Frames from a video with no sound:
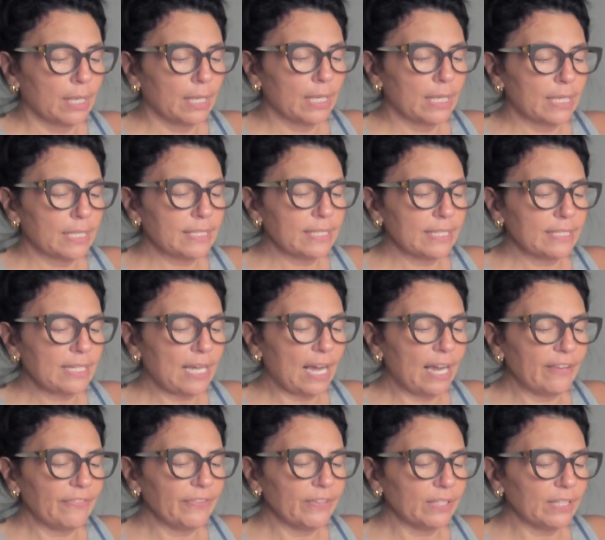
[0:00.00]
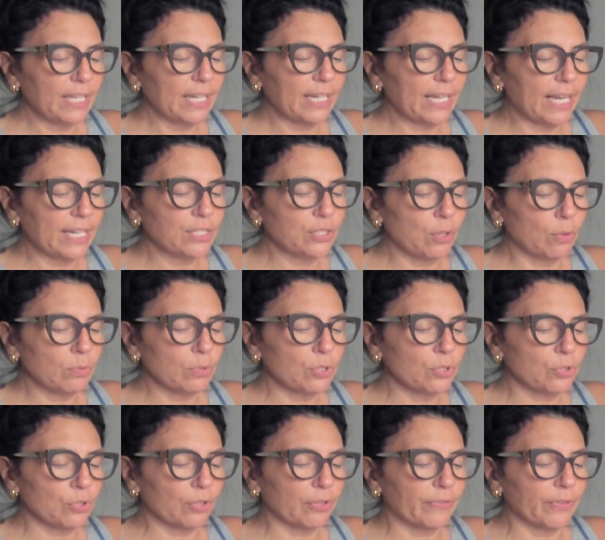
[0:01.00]
It says, I feel like I don't
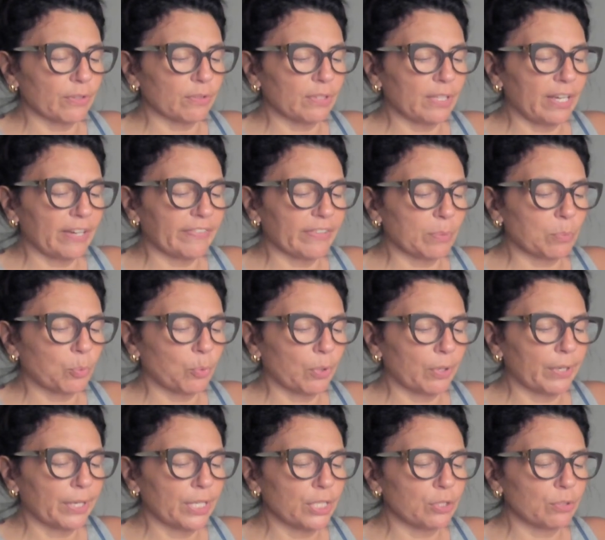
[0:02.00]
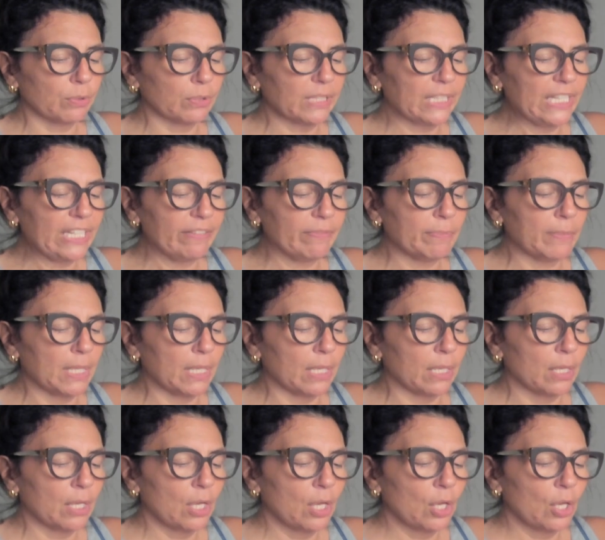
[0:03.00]
deserve your love. I'm worried you'll leave
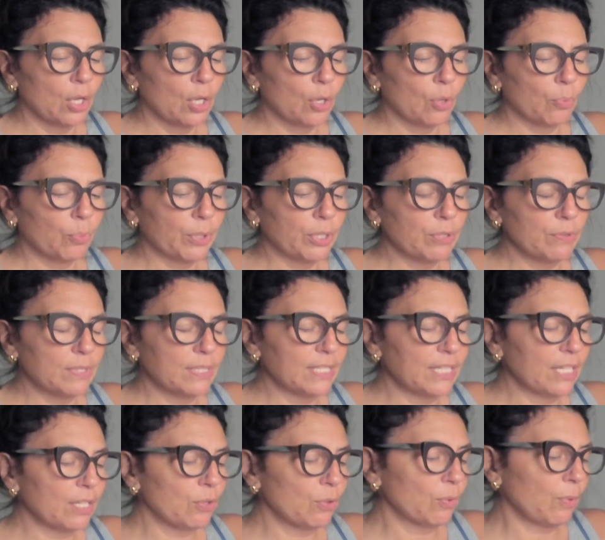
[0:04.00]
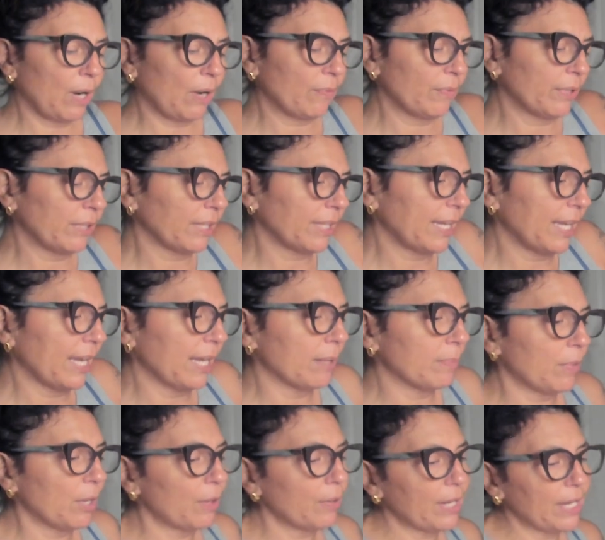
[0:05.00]
me when you see who I really
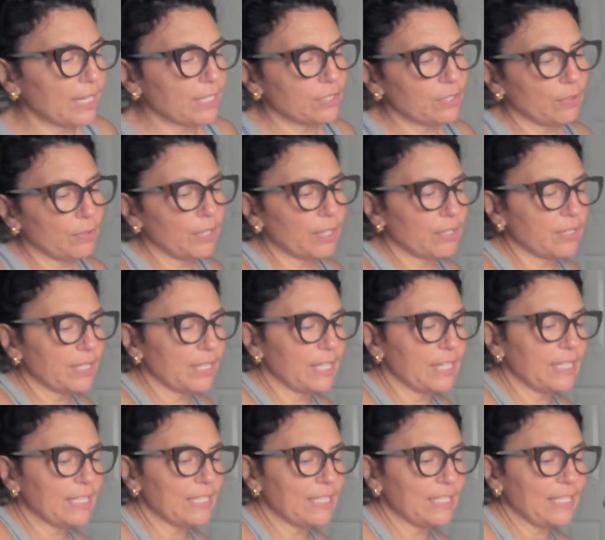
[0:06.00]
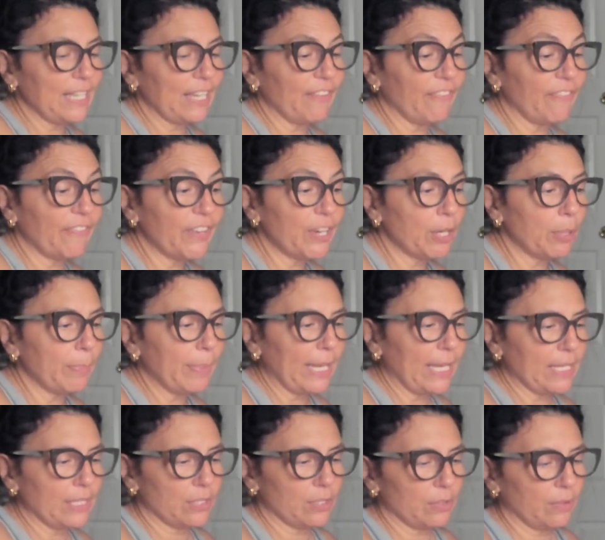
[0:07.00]
am. Okay, so there, this is like
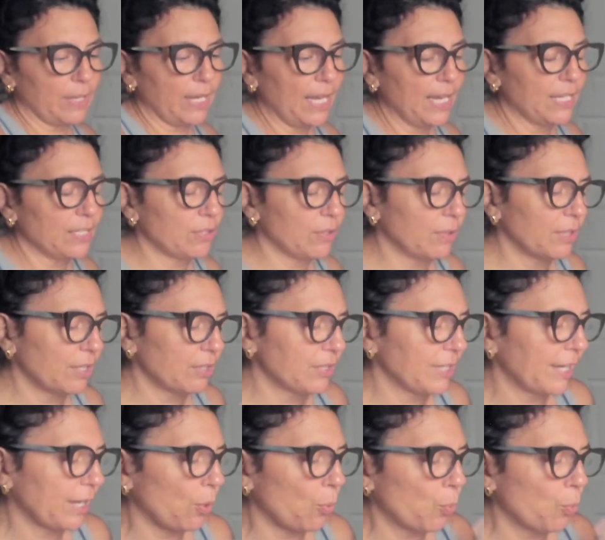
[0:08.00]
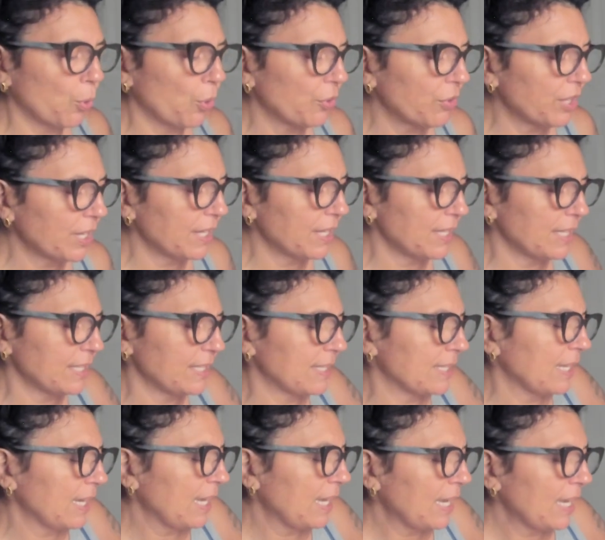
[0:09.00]
fear-based, okay? So there's like a
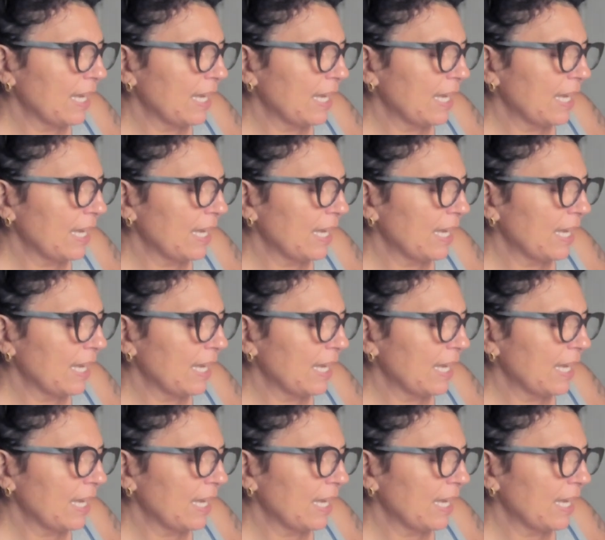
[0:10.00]
worthiness.